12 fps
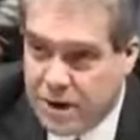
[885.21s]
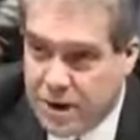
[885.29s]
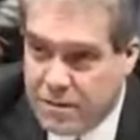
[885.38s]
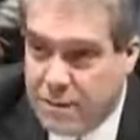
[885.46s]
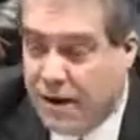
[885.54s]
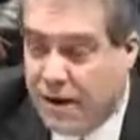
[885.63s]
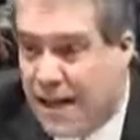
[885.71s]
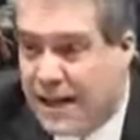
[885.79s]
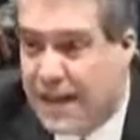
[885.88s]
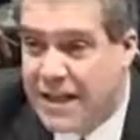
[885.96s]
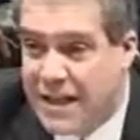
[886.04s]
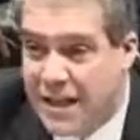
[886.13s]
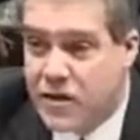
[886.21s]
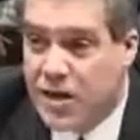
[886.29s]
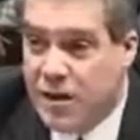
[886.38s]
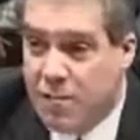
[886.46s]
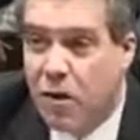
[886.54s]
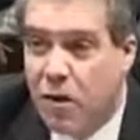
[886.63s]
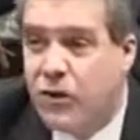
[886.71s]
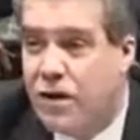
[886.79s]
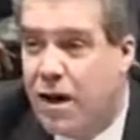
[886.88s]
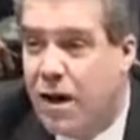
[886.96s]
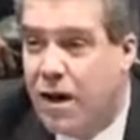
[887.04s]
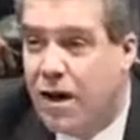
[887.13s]
As a matter of fact, I dare say most
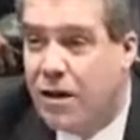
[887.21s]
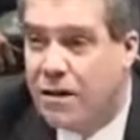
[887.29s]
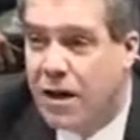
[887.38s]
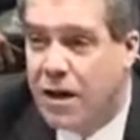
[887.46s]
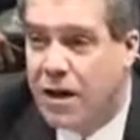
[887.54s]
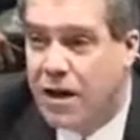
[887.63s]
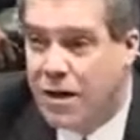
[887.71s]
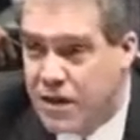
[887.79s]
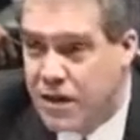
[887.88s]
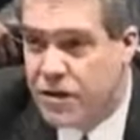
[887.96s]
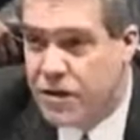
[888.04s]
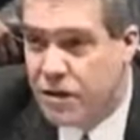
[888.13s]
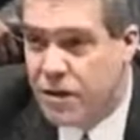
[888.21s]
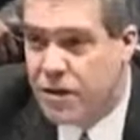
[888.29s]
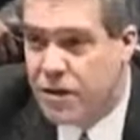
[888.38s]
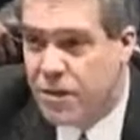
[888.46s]
aren't our constituents,